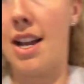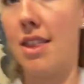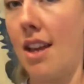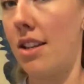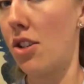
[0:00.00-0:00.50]

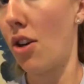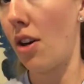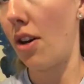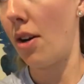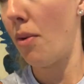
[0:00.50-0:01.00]
and then
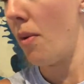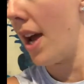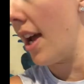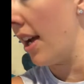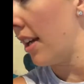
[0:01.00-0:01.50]
turn
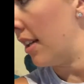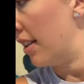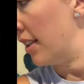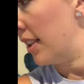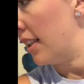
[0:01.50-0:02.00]
away.
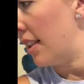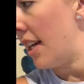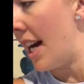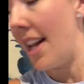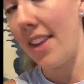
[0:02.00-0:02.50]

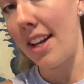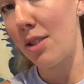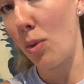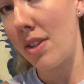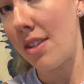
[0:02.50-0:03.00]
And that
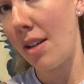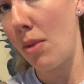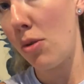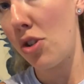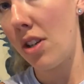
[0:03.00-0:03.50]
twisting
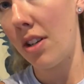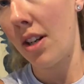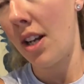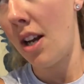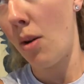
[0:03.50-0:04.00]

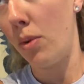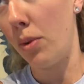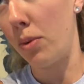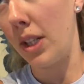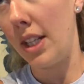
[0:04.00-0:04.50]
motion
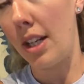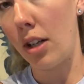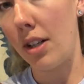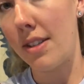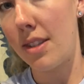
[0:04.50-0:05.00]
will really
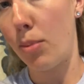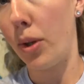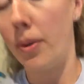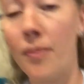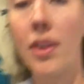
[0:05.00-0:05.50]
increase the
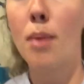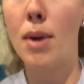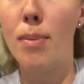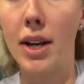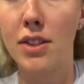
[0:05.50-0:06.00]
pull.
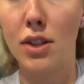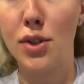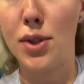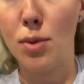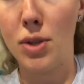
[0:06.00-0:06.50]
My pecs are
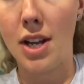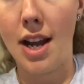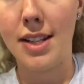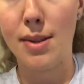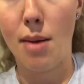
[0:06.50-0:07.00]
super
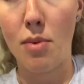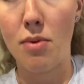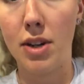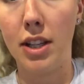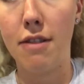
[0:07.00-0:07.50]
tight, so I'm
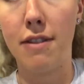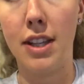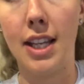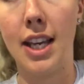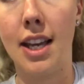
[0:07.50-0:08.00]
really
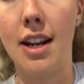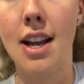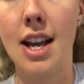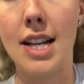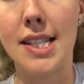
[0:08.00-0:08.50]
feeling it,
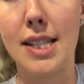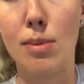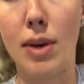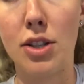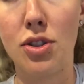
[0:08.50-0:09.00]

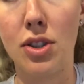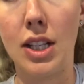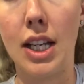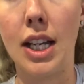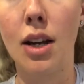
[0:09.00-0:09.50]

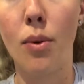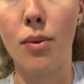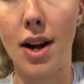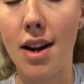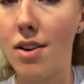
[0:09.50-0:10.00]
especially right